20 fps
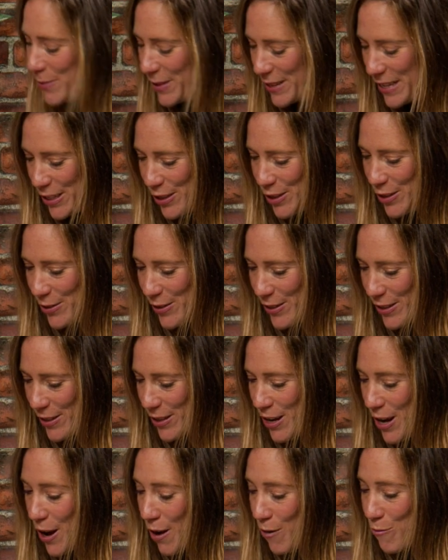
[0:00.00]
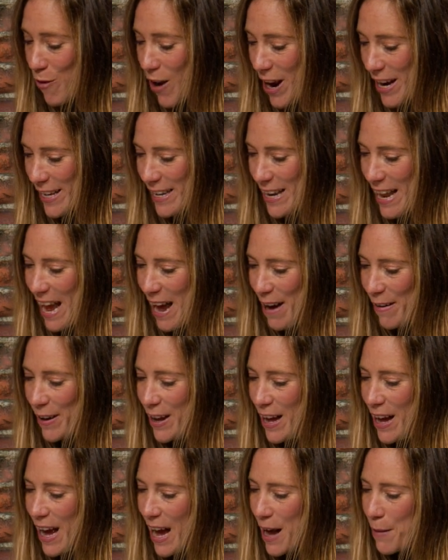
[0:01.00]
with their tutors right now.
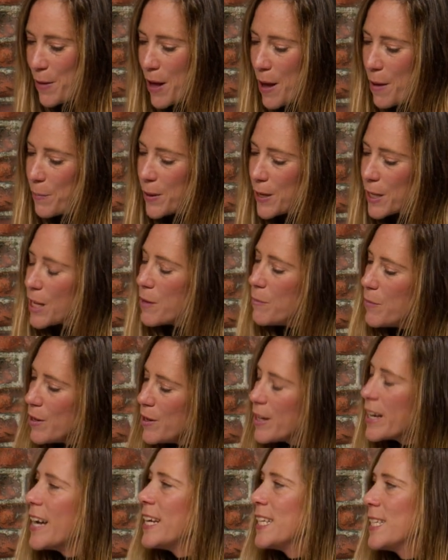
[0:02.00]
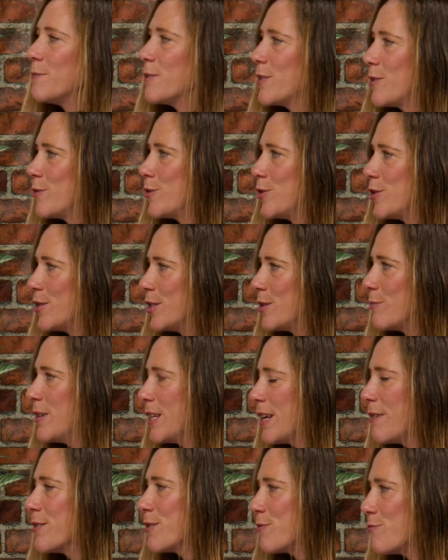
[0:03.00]
But communicating with your tutor, we
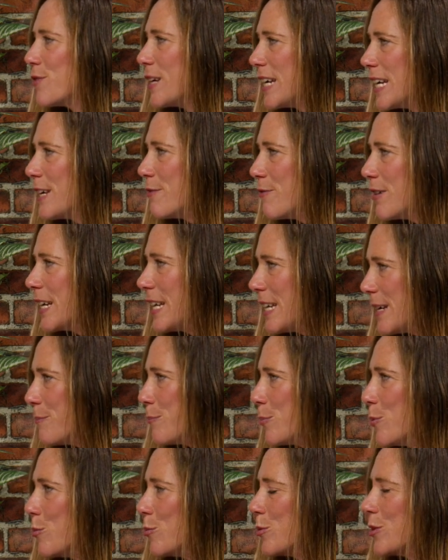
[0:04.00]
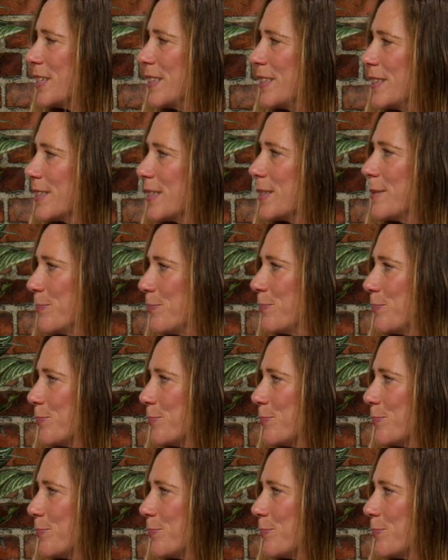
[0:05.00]
know, is really, really important.